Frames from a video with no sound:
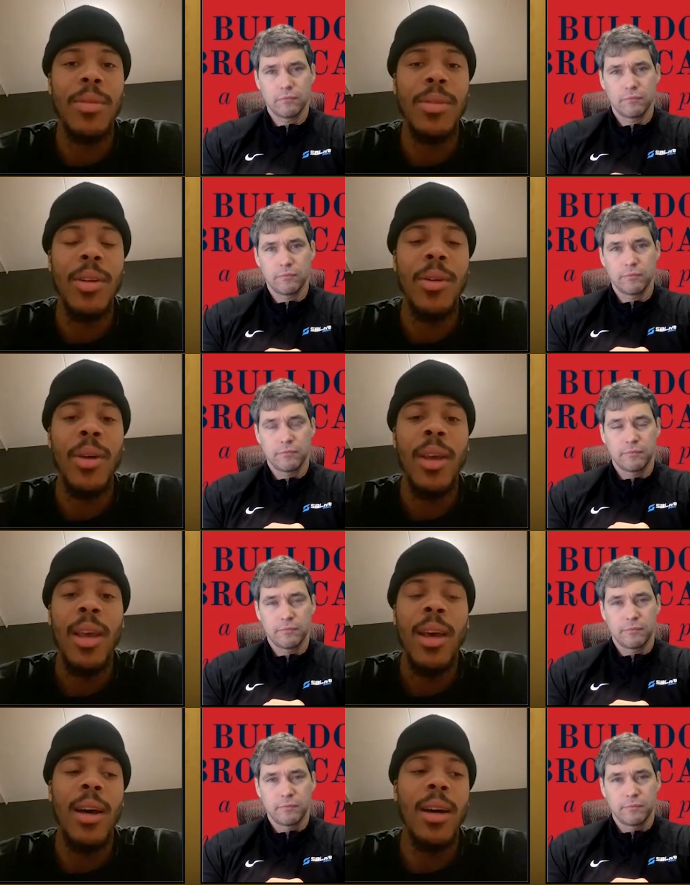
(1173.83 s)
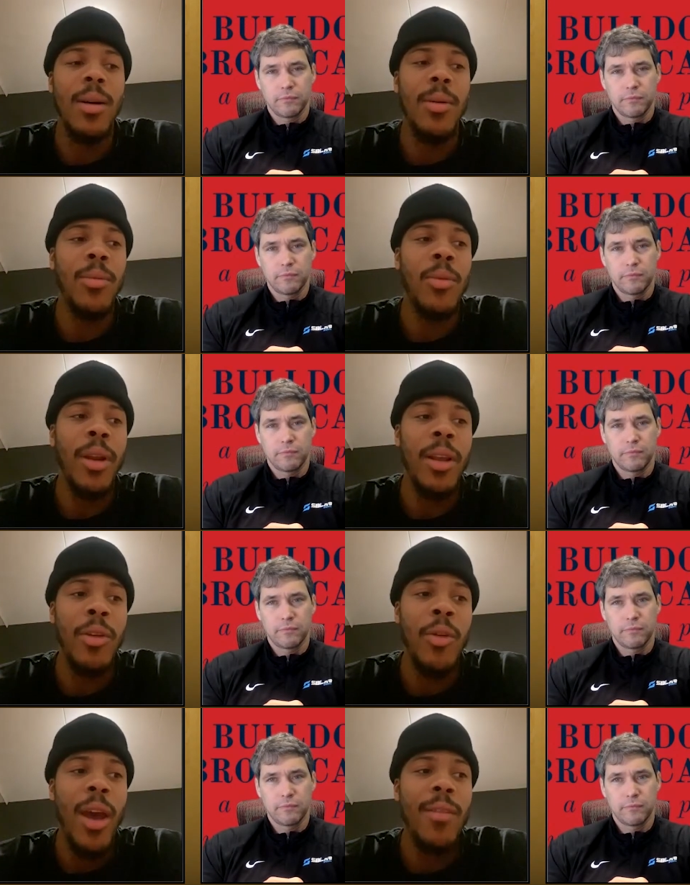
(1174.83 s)
Speaker 1: And so when
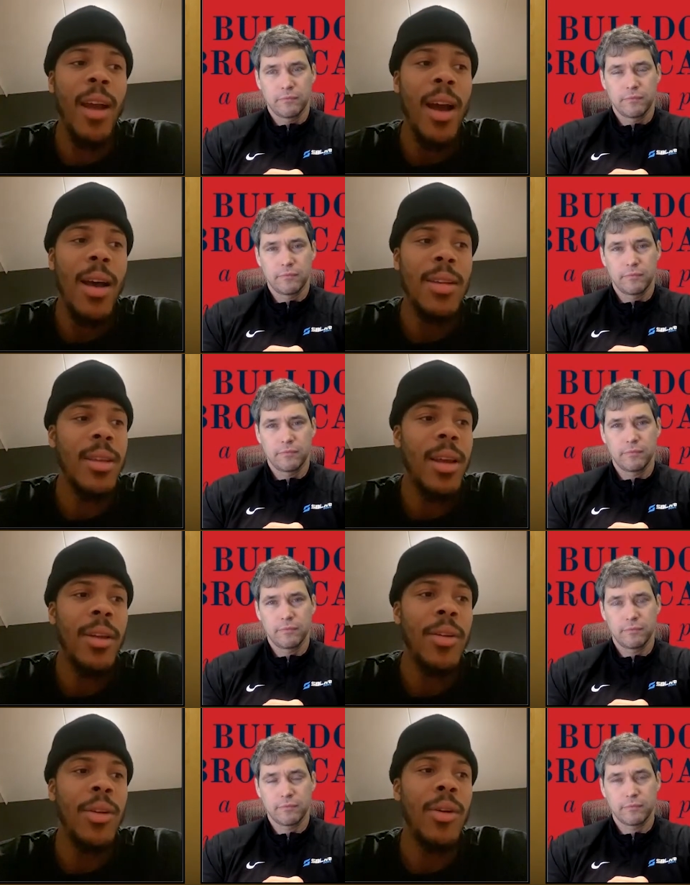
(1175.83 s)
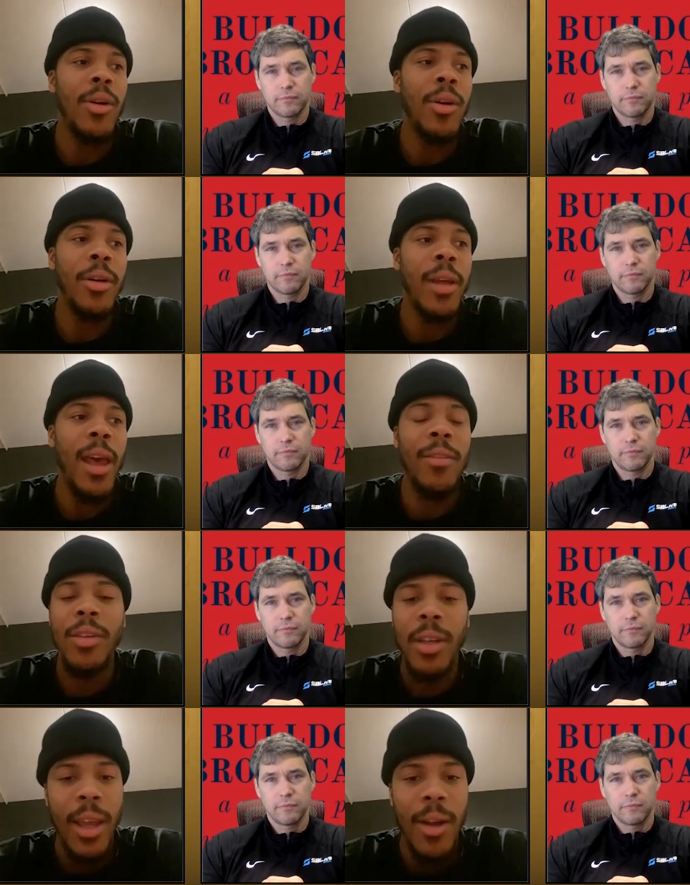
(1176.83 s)
you have guys that, you know, have
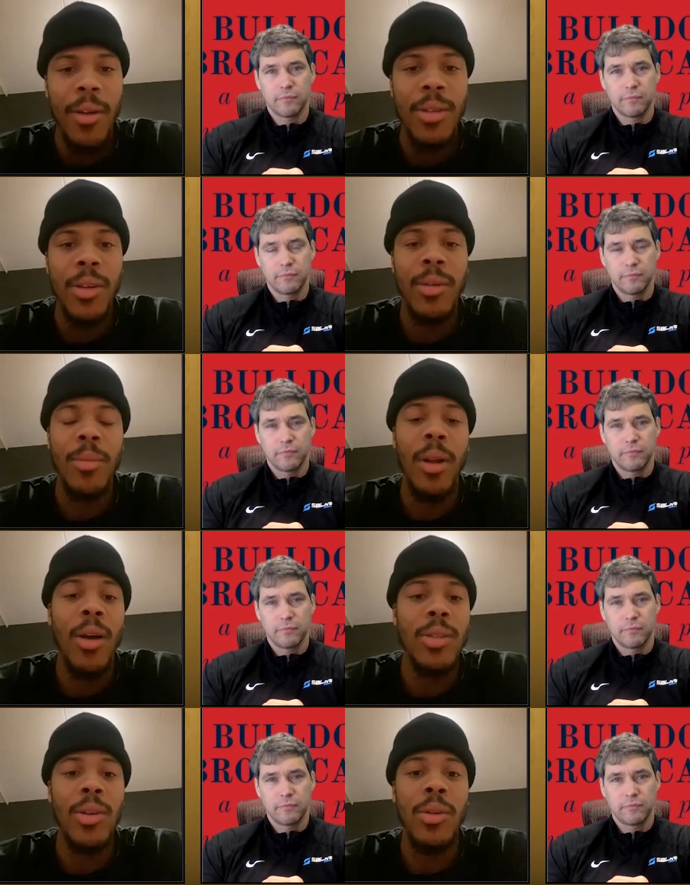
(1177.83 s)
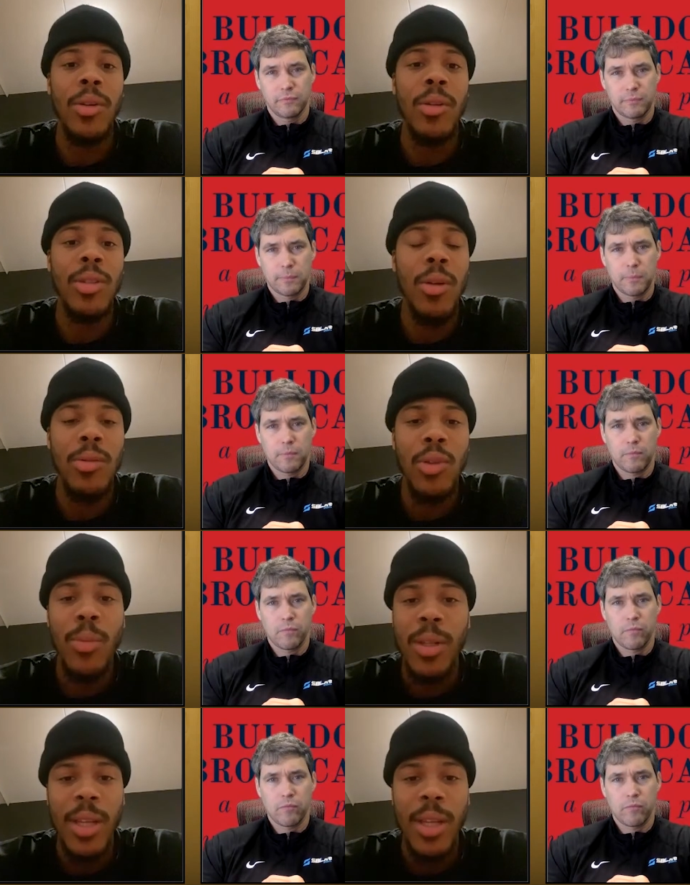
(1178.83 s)
good character, but also, you know, so super